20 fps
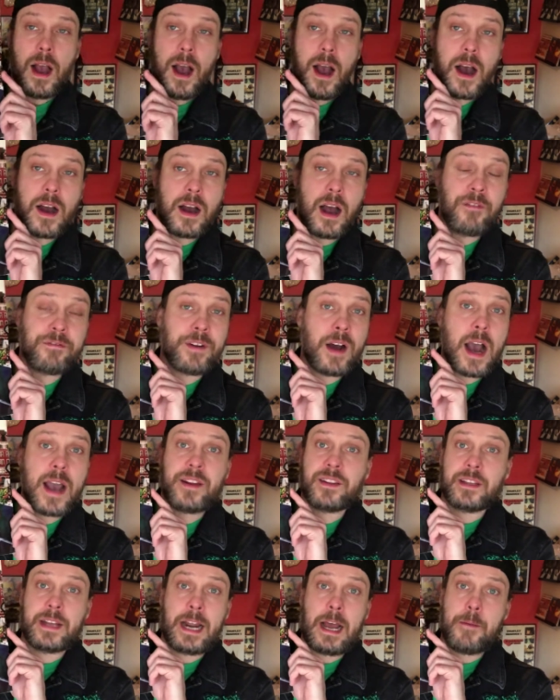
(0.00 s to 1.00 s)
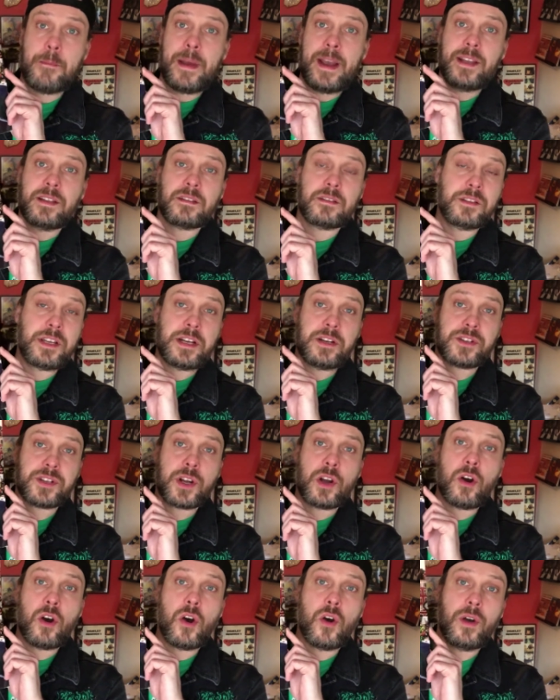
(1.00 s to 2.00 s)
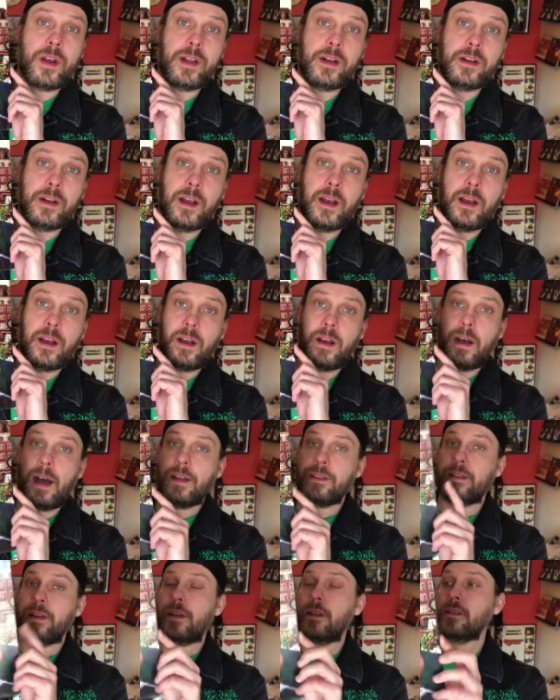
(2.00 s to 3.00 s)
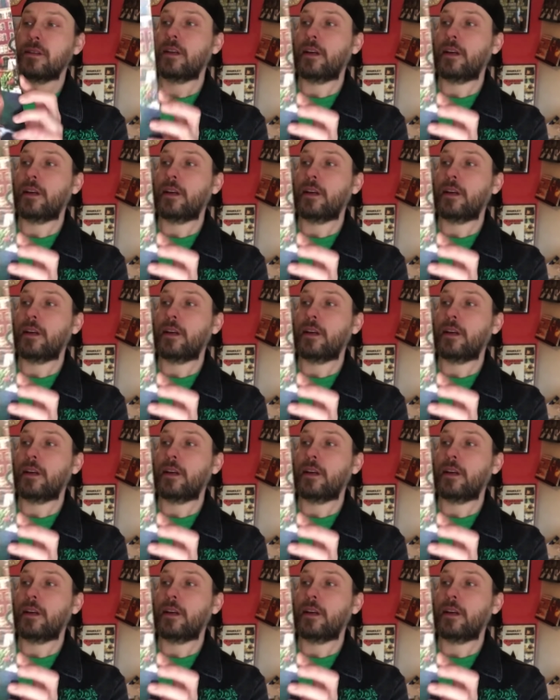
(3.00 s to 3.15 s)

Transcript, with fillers: uh, a find that I made years ago in uh, Athens,